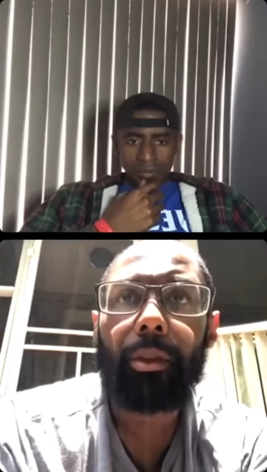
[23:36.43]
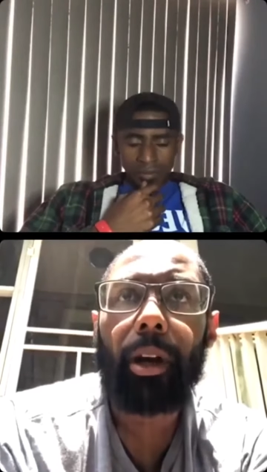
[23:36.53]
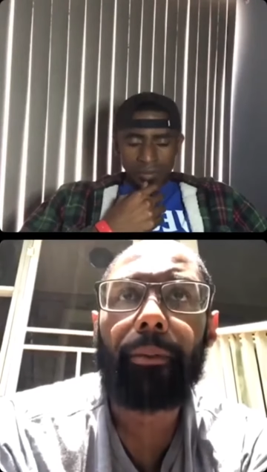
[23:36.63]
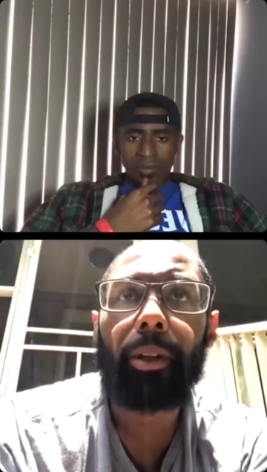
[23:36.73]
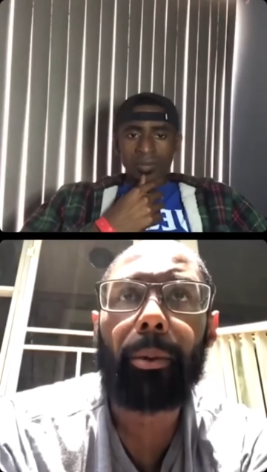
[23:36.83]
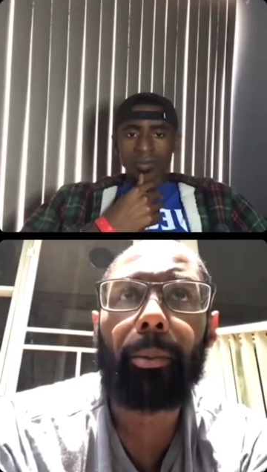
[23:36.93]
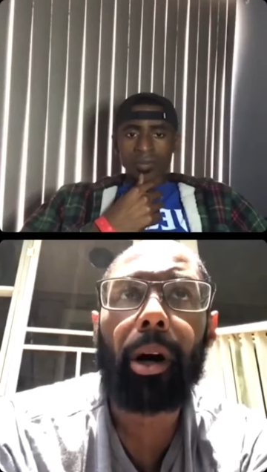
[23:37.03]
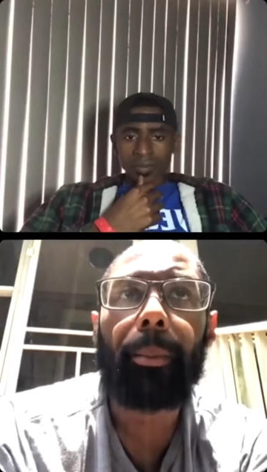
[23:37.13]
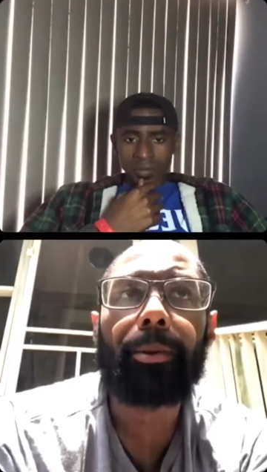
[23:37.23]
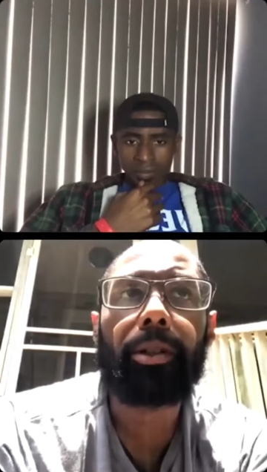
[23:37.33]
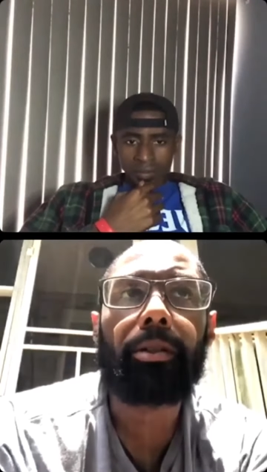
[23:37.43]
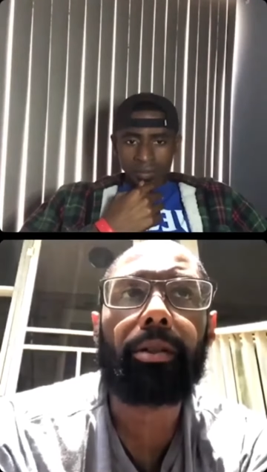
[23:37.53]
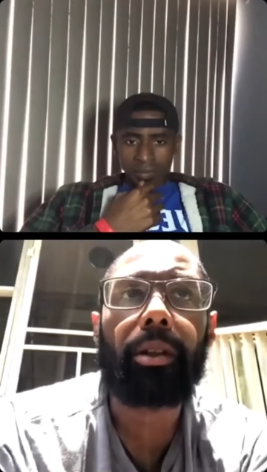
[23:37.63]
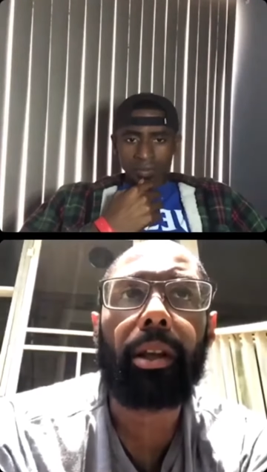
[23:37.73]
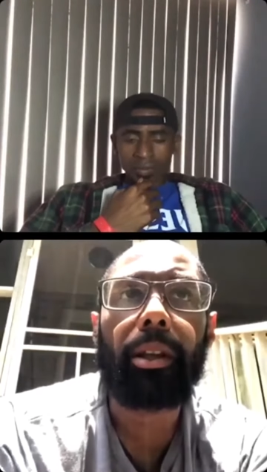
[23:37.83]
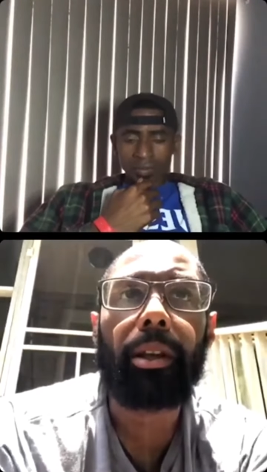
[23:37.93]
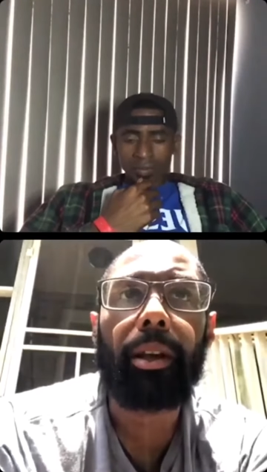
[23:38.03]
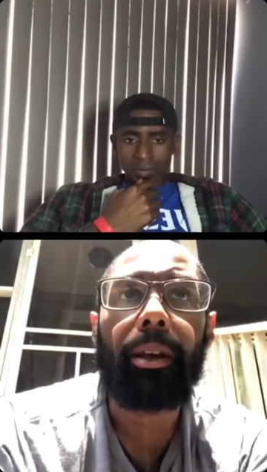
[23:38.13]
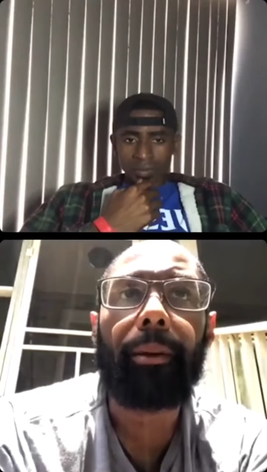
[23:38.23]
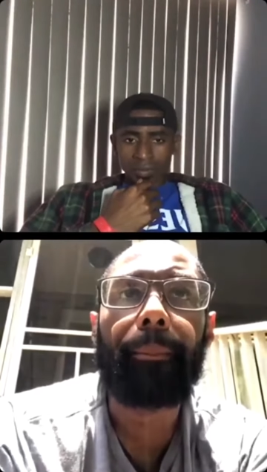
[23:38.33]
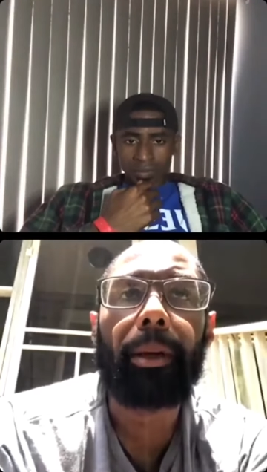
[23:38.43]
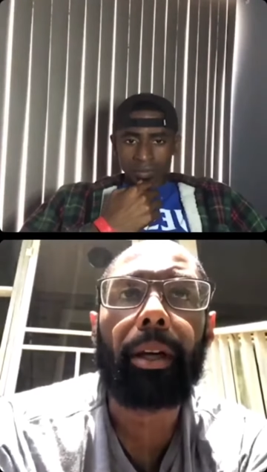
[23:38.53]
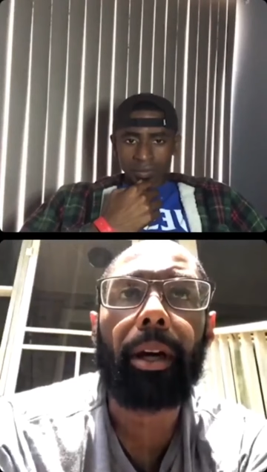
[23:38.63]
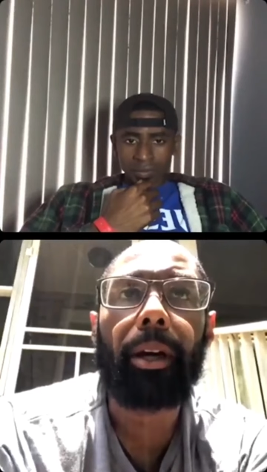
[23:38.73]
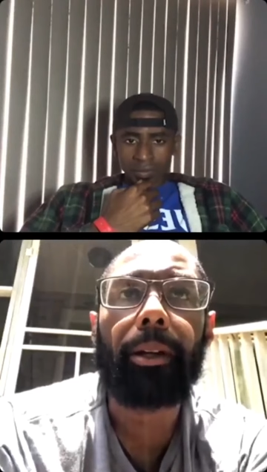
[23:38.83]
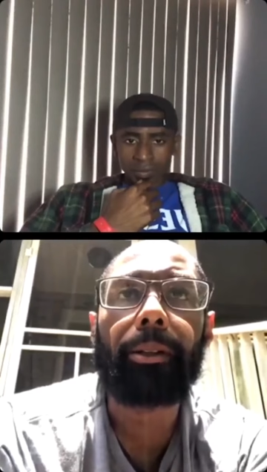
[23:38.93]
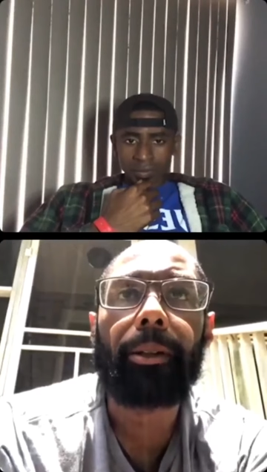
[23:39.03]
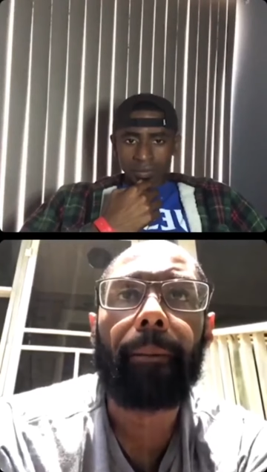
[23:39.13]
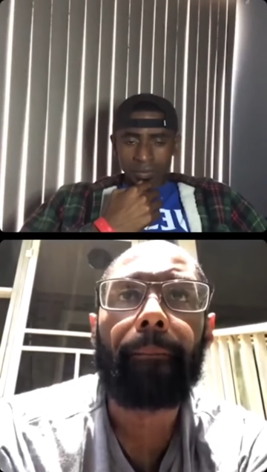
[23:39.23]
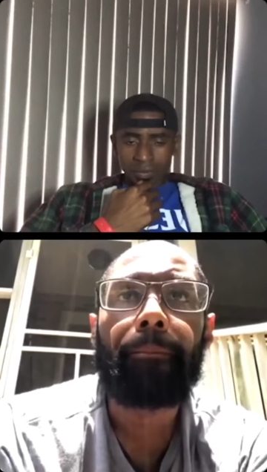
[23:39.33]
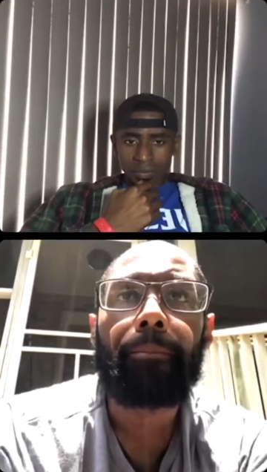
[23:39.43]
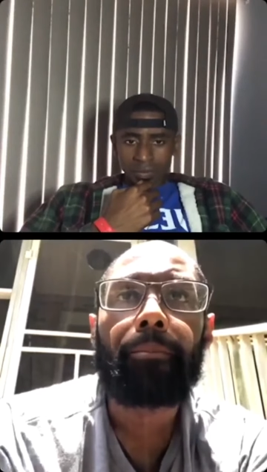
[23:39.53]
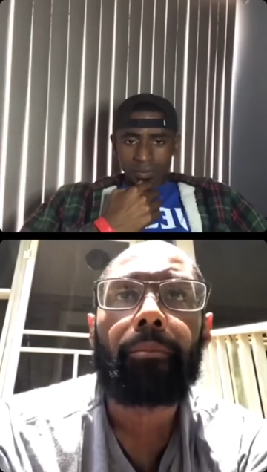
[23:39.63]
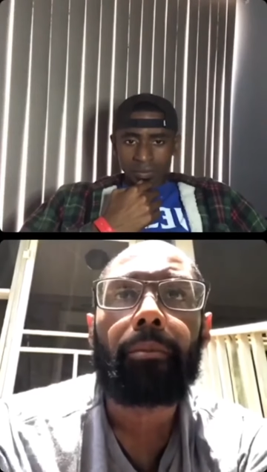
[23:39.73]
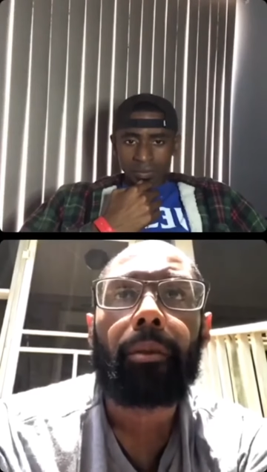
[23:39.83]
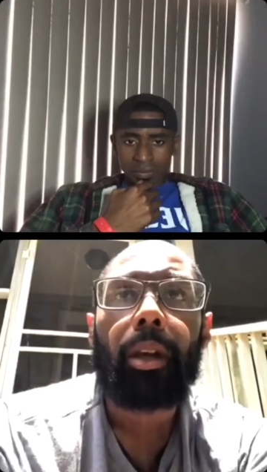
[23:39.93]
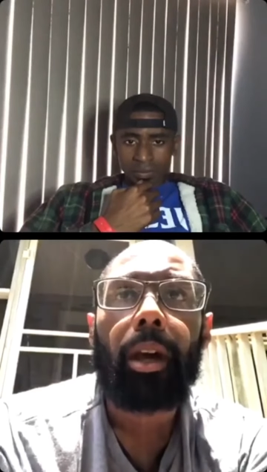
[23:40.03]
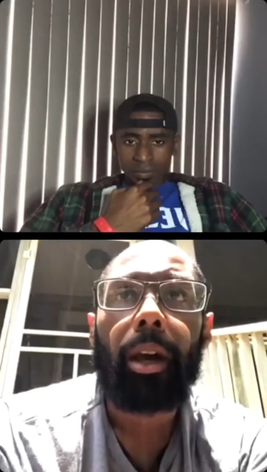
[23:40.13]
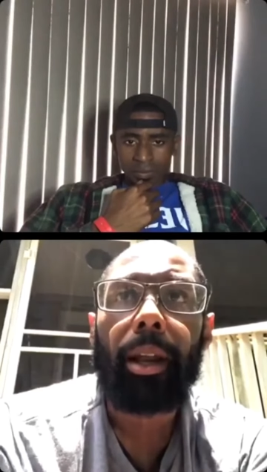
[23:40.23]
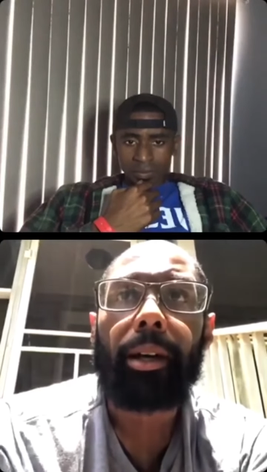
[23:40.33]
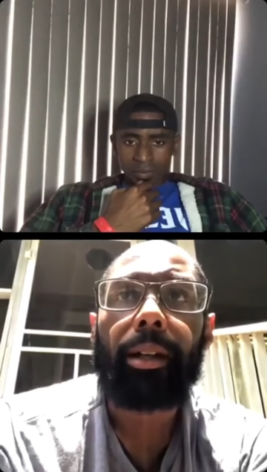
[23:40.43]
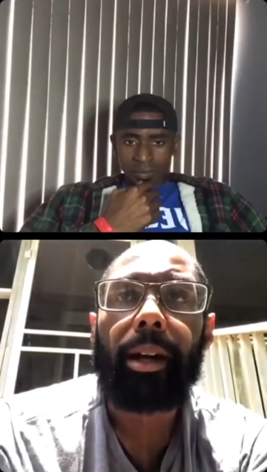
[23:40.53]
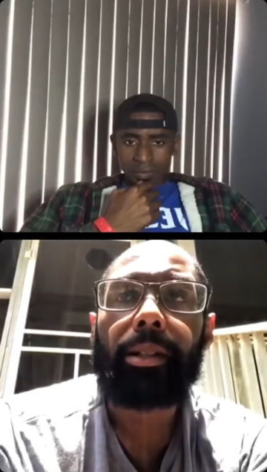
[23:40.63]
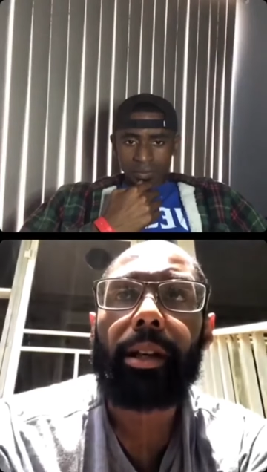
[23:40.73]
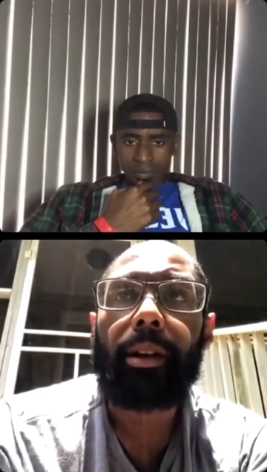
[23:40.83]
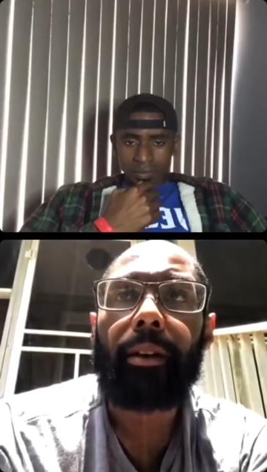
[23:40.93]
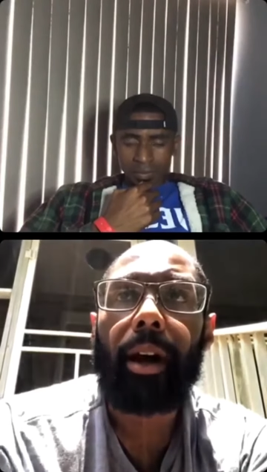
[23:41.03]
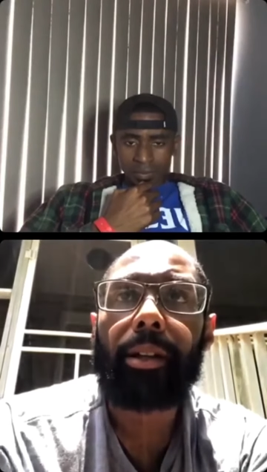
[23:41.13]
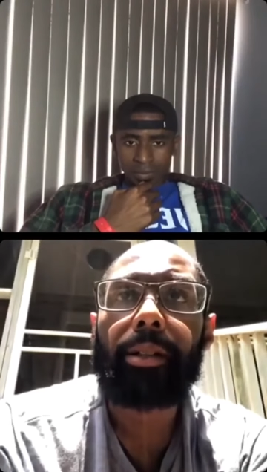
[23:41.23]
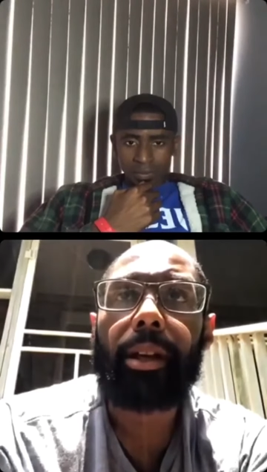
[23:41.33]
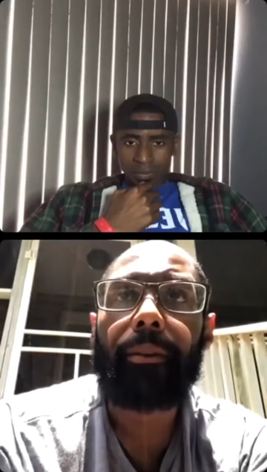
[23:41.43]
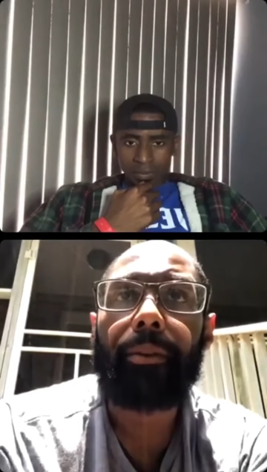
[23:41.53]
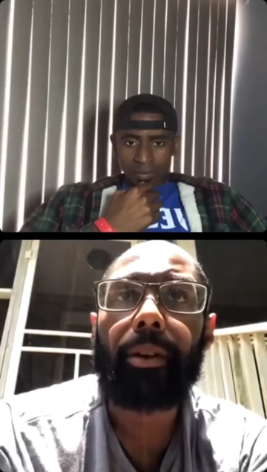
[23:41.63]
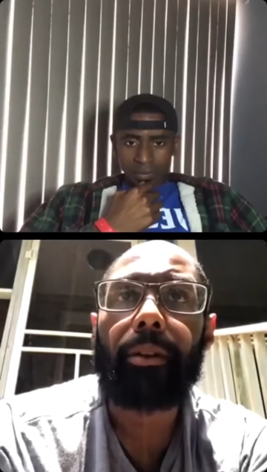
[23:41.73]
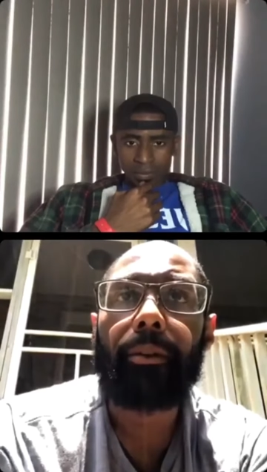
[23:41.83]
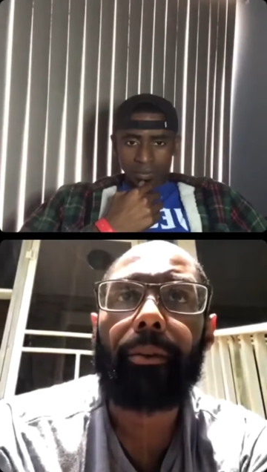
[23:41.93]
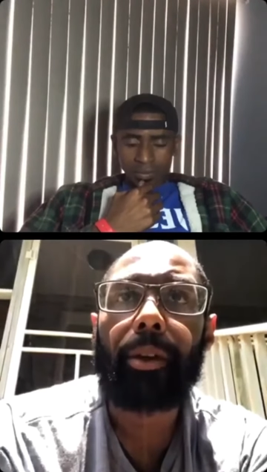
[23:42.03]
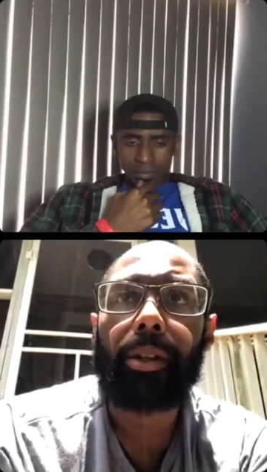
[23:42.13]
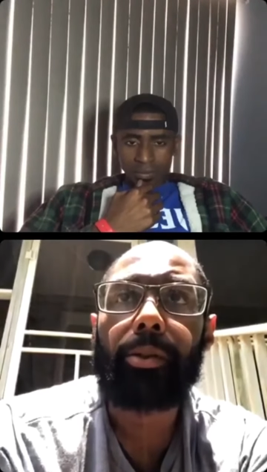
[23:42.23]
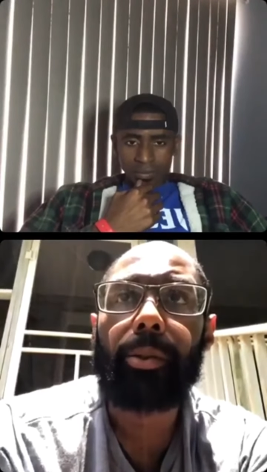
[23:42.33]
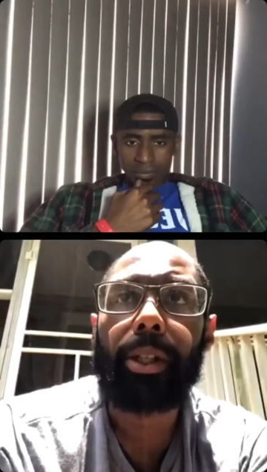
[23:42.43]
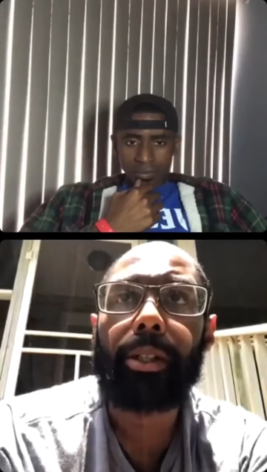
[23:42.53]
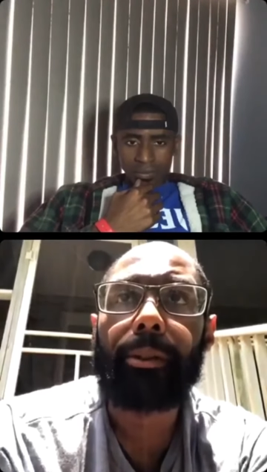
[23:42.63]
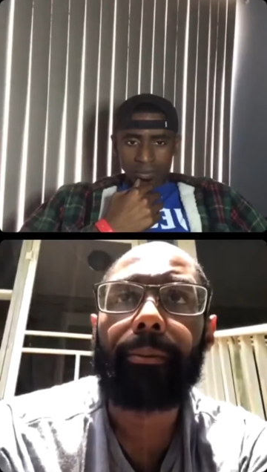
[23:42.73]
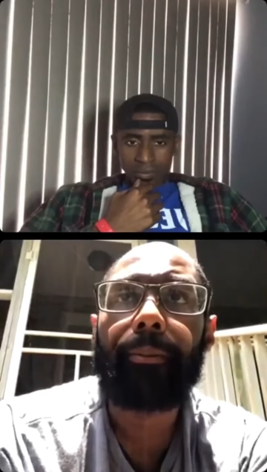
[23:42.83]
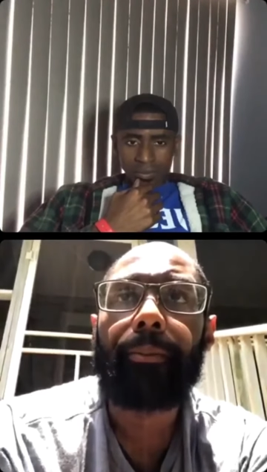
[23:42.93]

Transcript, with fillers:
Speaker 1: I feel that more opportunities are needed because, and I, I say it, I say it for for this reason.